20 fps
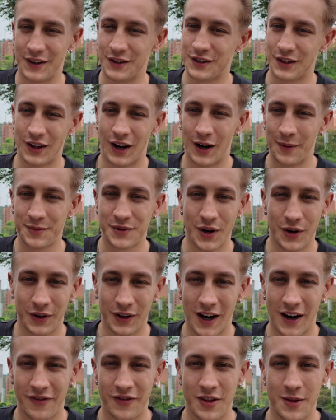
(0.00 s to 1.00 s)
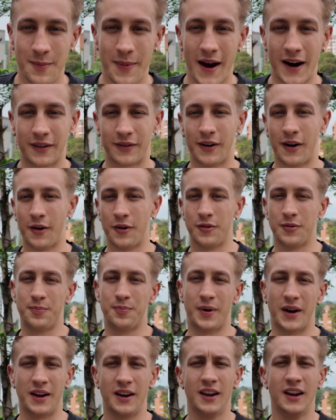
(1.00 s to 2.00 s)
there's alarms going off in the background.
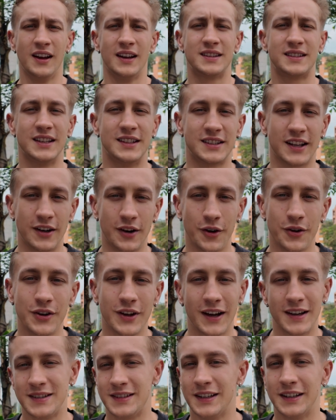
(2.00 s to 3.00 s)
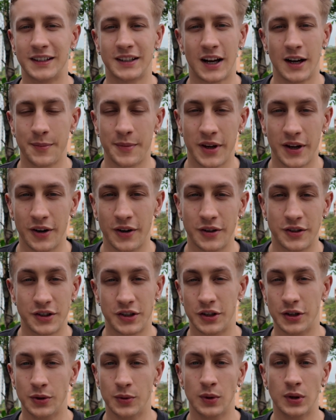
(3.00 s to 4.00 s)
But since I know you guys didn't come here
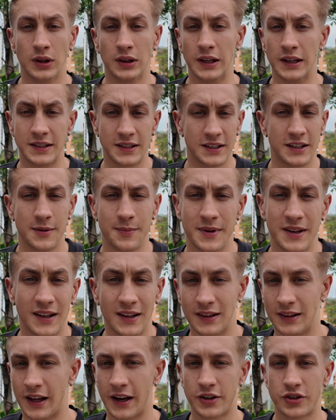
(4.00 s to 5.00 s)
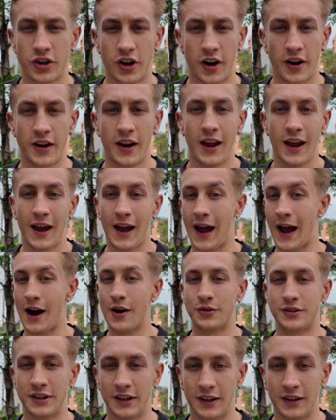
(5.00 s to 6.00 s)
to listen to me lecture on
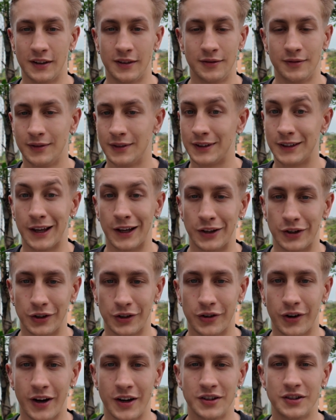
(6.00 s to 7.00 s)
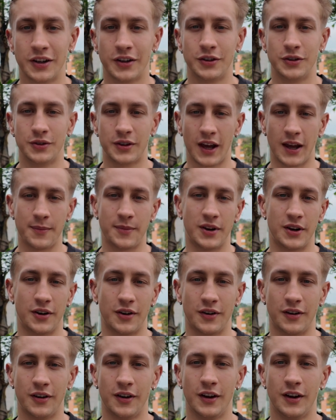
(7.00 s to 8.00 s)
how to get good grades, you came
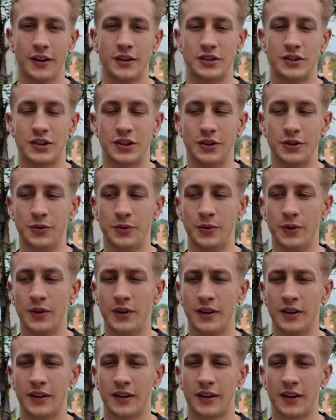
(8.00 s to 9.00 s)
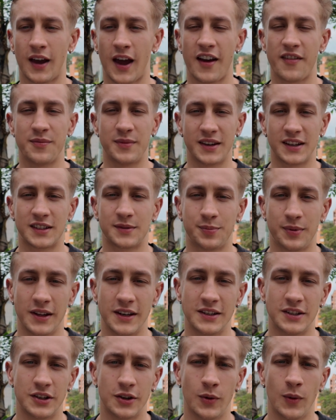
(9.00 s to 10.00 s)
here to have me
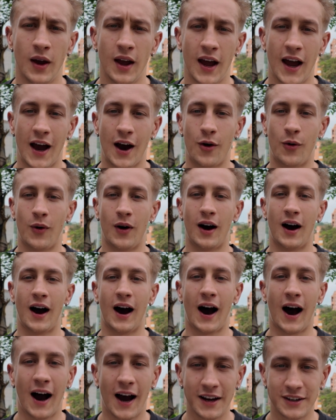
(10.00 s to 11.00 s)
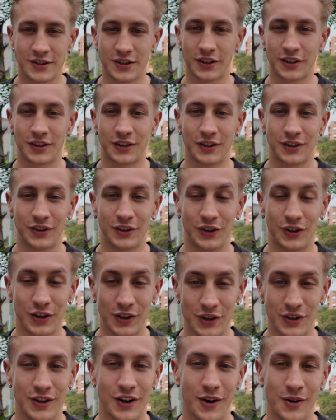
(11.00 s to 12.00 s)
explain to you how I took
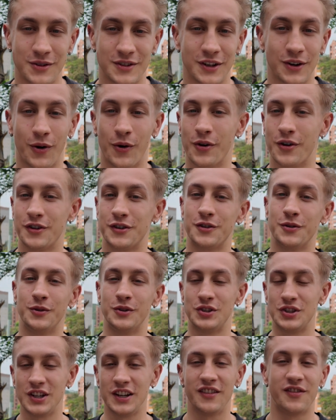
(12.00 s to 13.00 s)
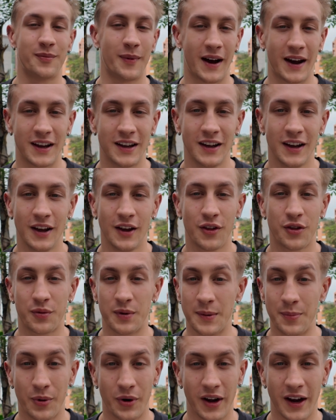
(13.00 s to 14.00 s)
good notes in order to achieve my
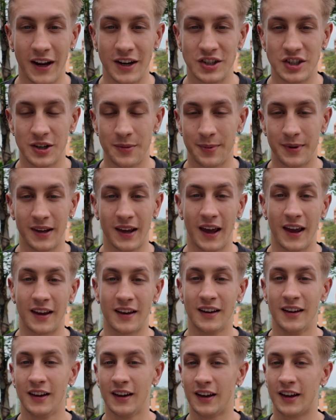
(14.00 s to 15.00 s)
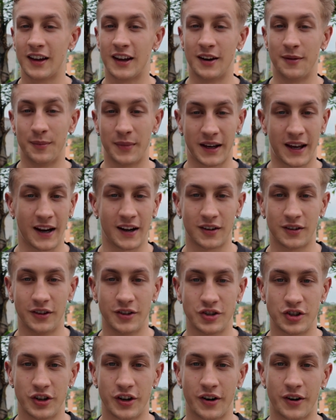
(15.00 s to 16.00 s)
3.8 GPA in mechanical
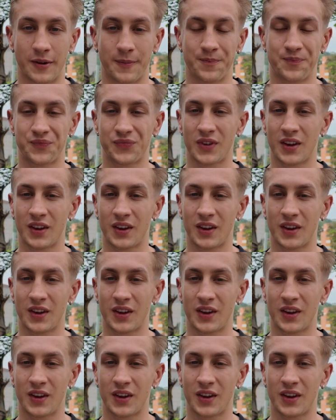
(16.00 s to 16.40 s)
engineering.